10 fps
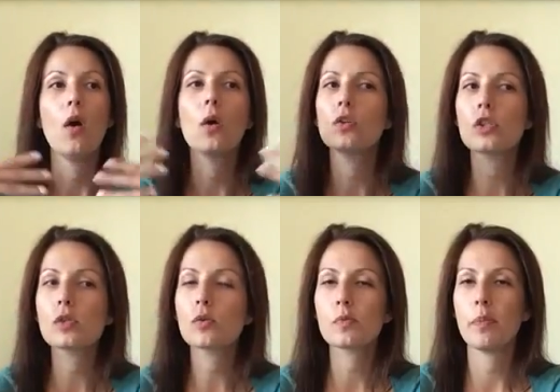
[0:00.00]
or
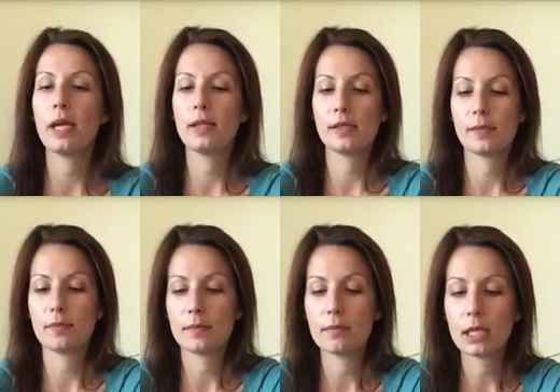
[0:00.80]
just to spend
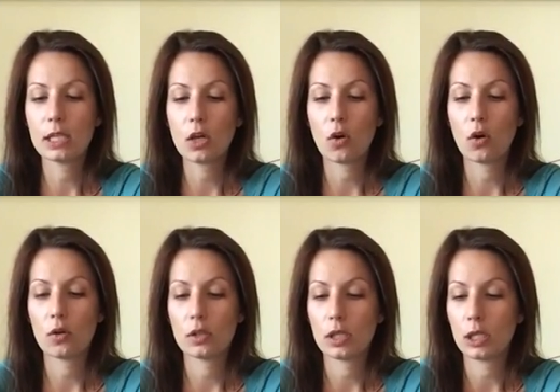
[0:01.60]
some money
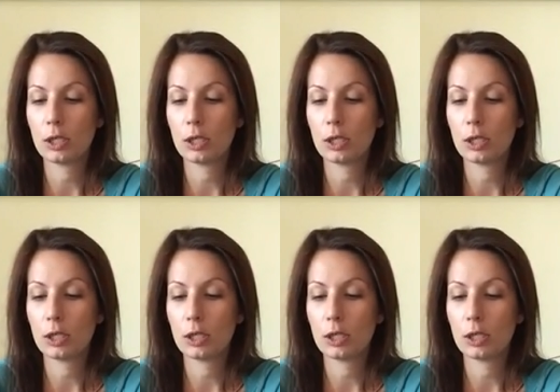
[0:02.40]
on